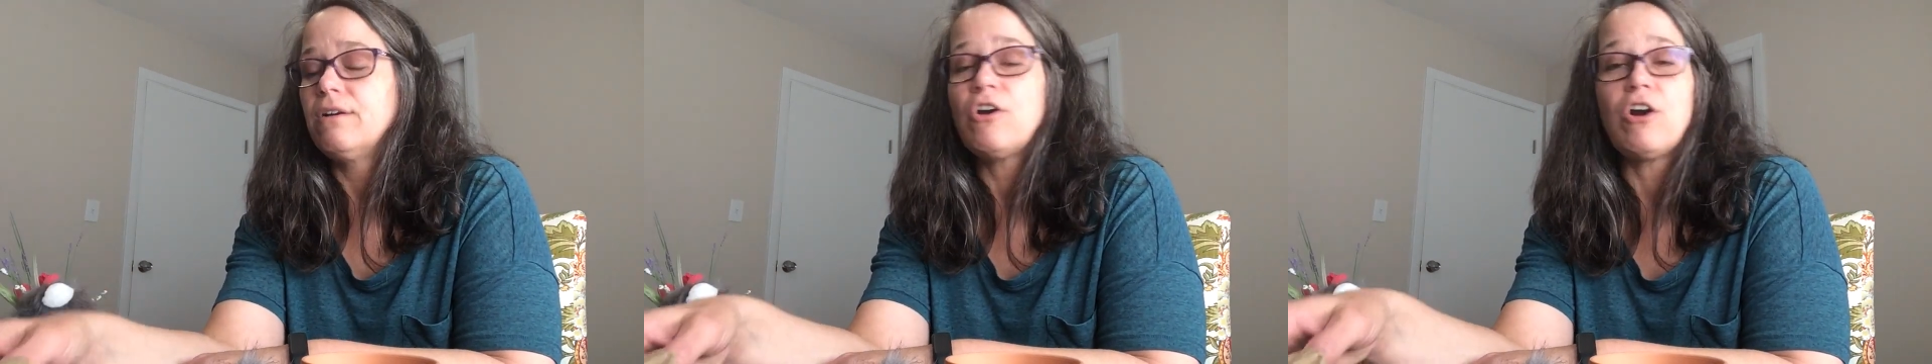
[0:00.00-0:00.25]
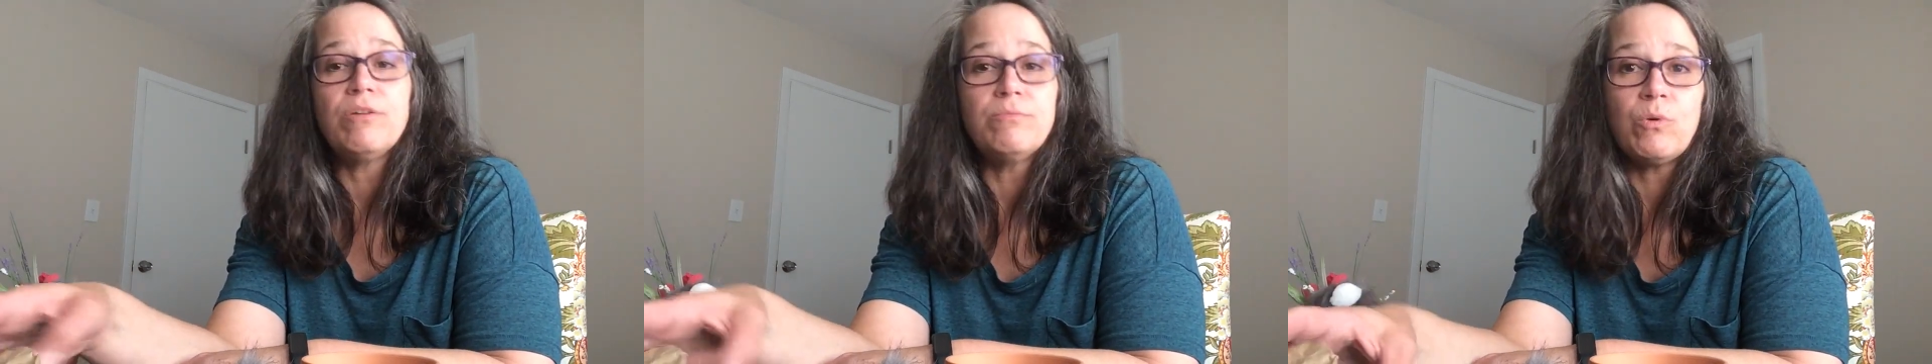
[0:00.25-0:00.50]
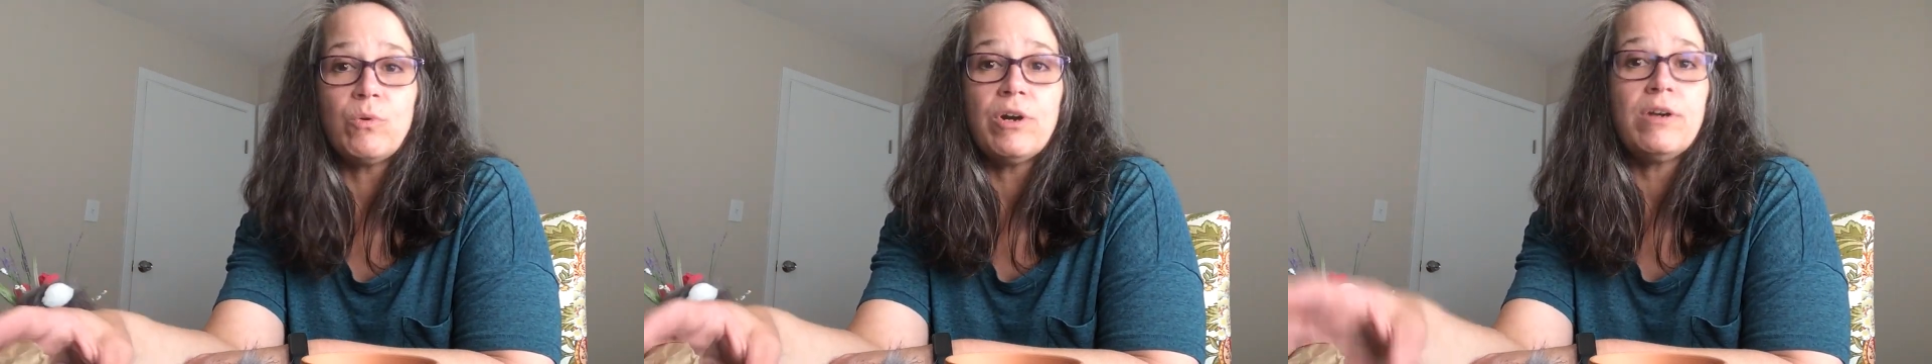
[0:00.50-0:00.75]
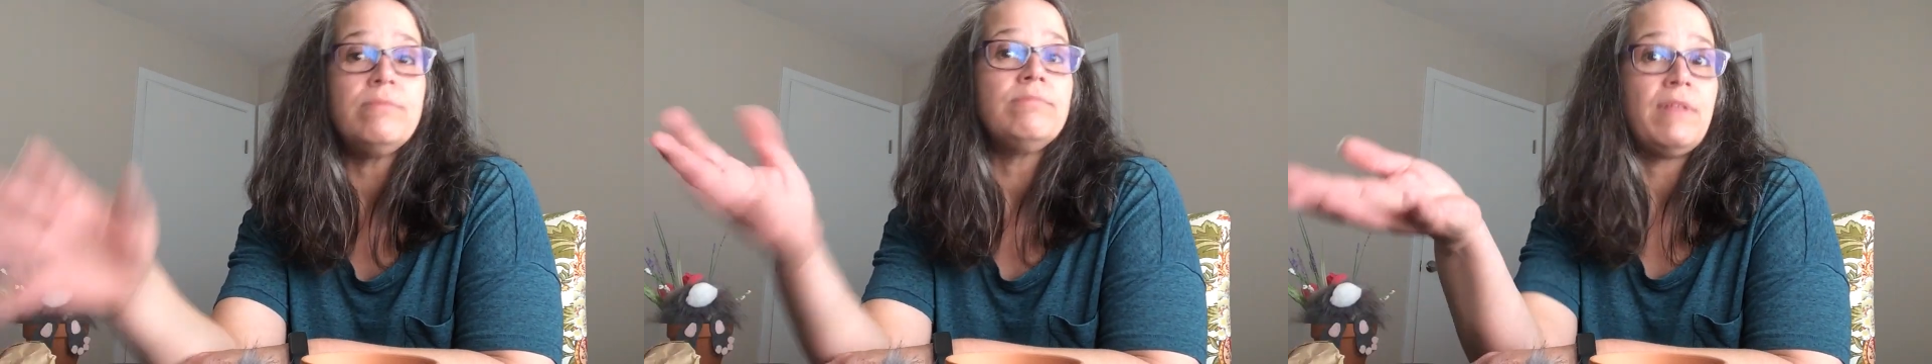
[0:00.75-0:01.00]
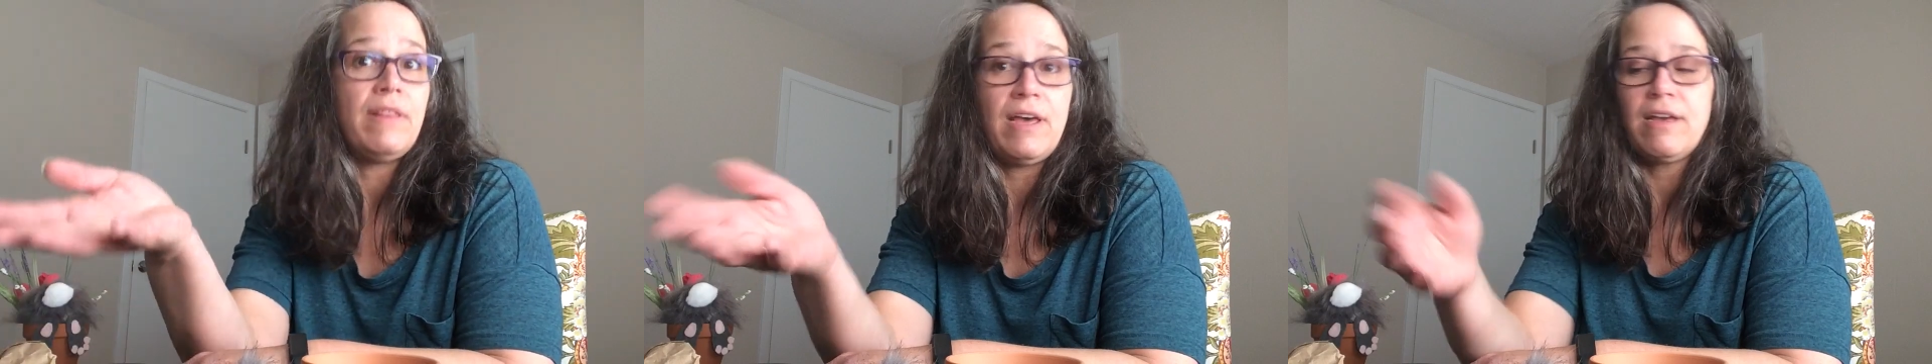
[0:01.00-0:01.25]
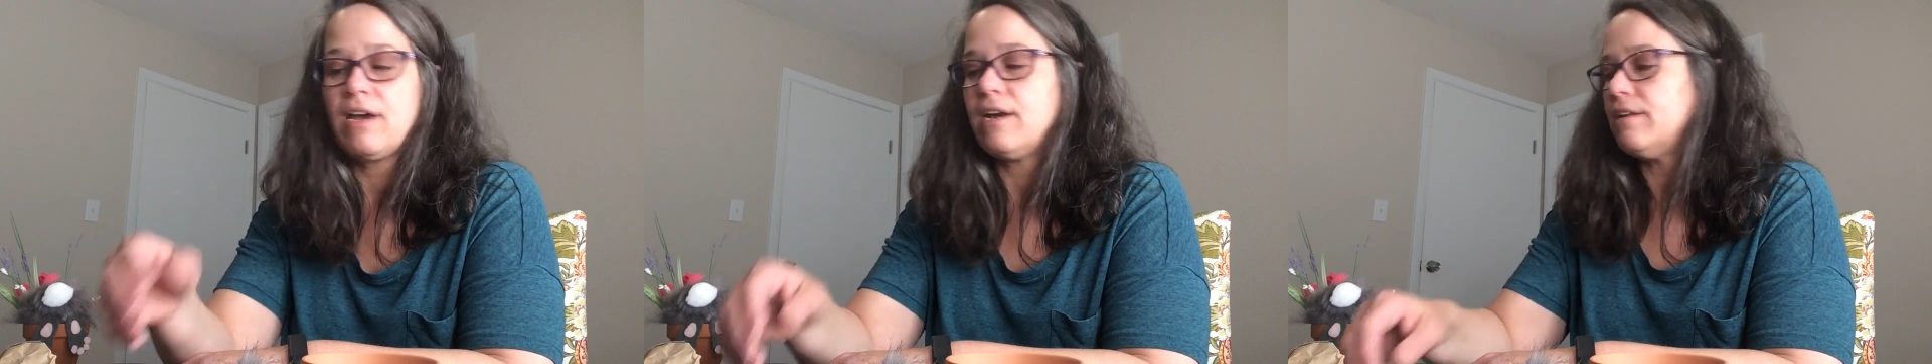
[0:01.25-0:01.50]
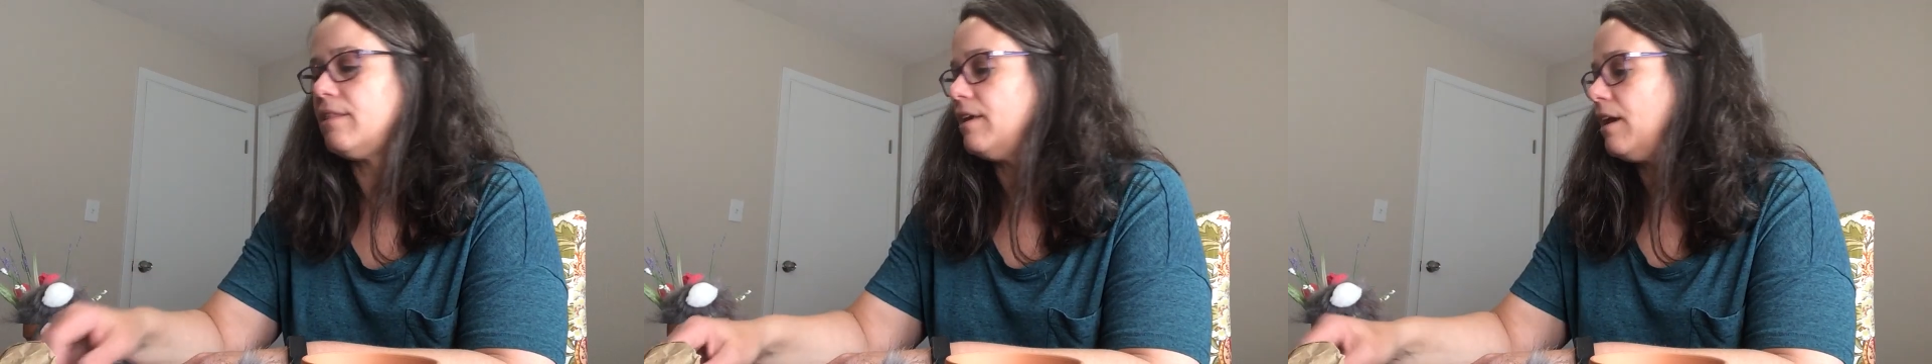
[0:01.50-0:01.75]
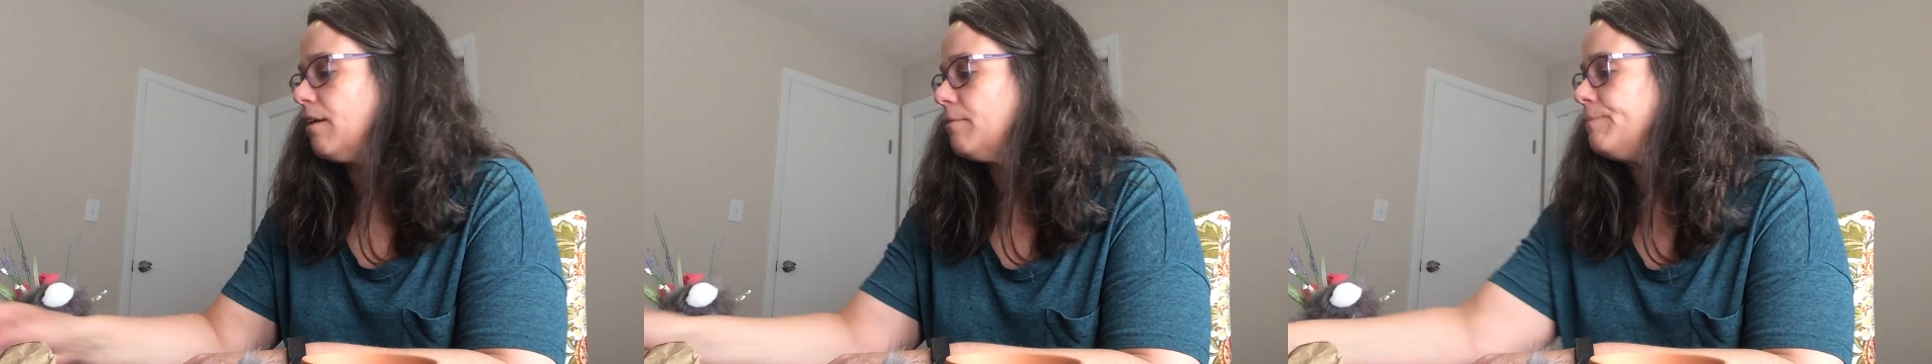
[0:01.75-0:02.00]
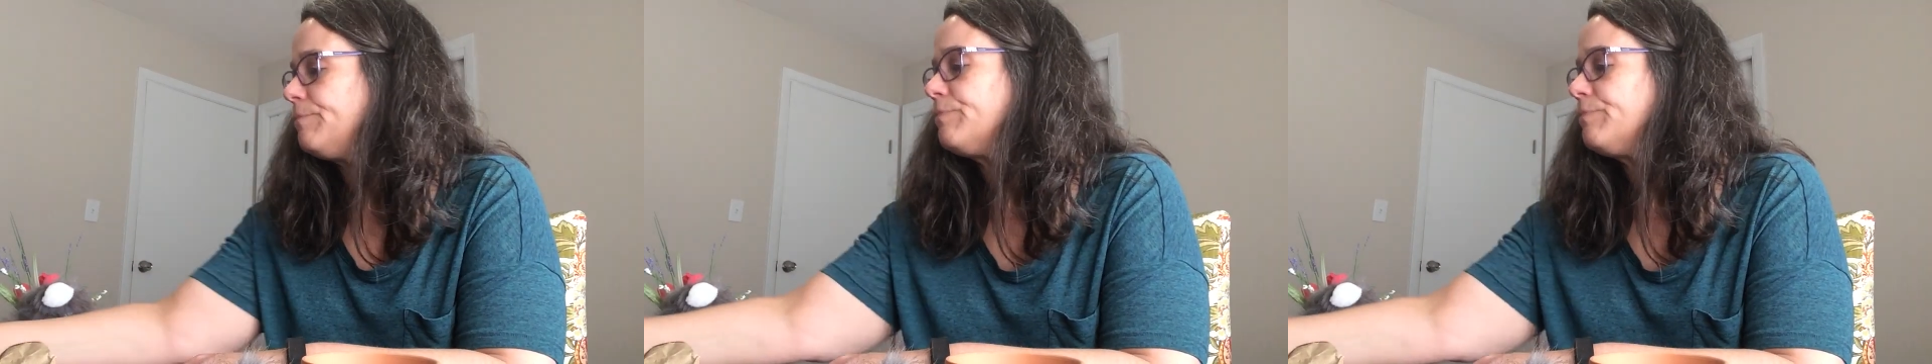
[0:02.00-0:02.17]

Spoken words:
cardboard, that kind of thing.